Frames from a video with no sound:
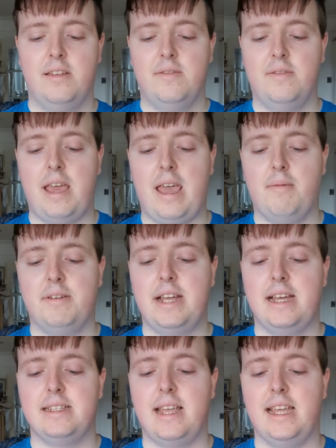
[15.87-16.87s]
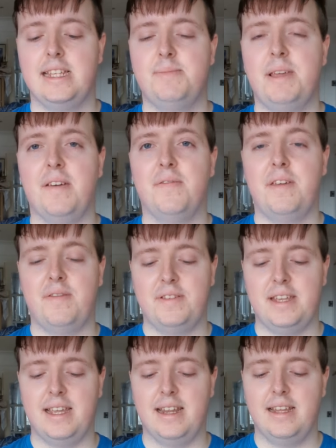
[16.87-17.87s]
which has SPF
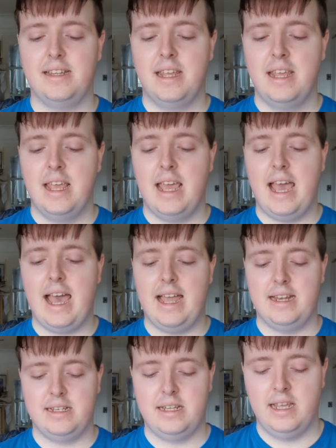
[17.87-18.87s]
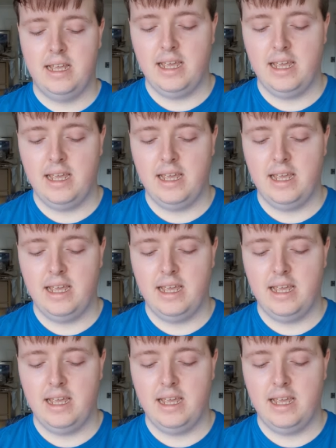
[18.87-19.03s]
50 in it, and